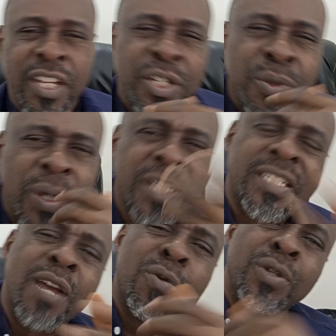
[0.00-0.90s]
You
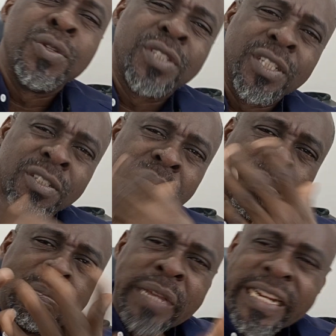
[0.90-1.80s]
understand what those things
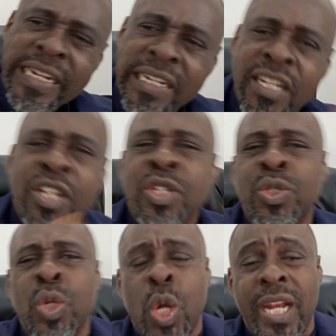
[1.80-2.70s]
mean
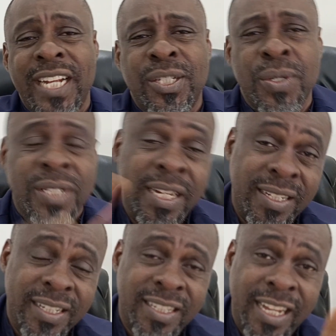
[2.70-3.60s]
to collectors and
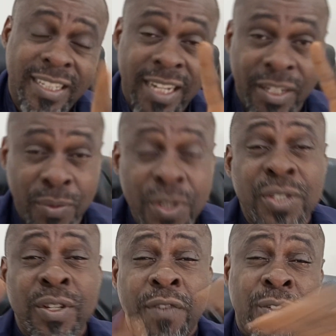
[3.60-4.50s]
things like that.
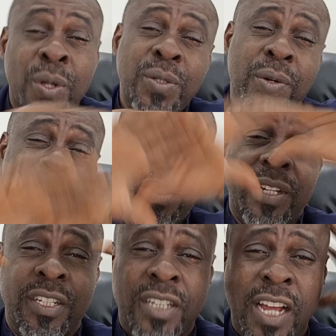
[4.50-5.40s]
Once you have done your
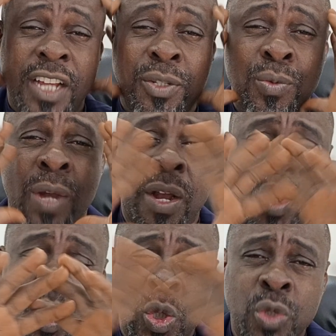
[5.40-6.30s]
research and you are
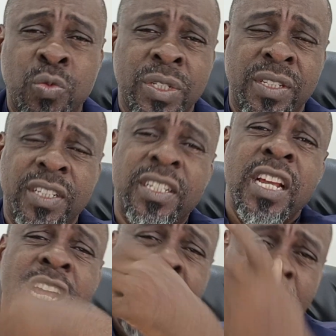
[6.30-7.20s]
good with
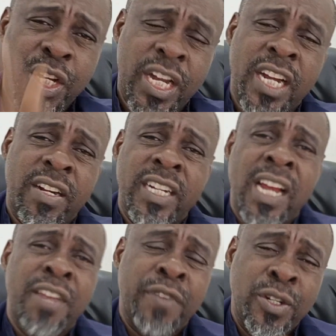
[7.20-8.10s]
this and you can create
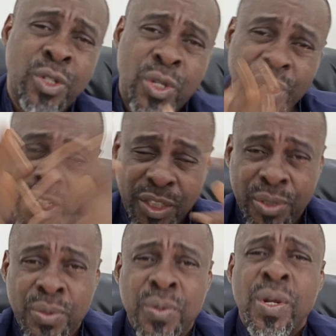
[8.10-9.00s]
high value content,
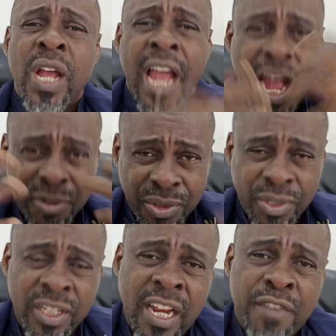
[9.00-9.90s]
you know how to
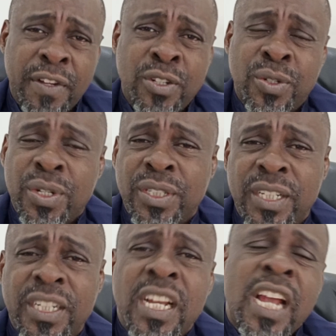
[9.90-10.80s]
create high value
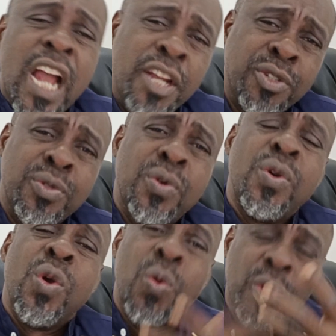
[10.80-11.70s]
content and you
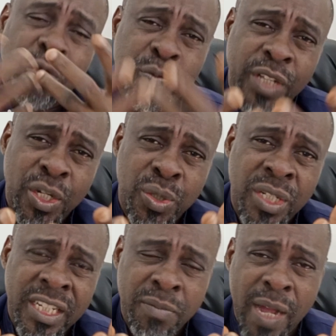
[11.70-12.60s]
know what will be a good
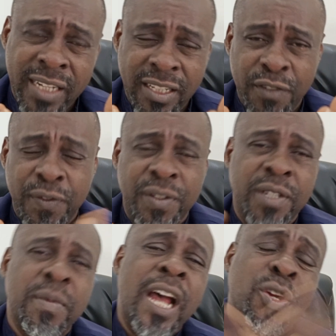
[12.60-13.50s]
lead magnet for
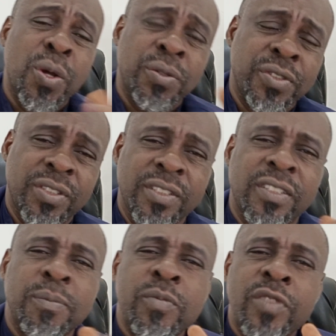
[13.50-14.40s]
them and all those
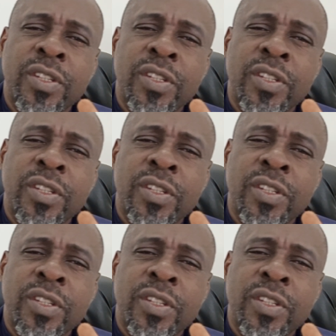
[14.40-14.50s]
things.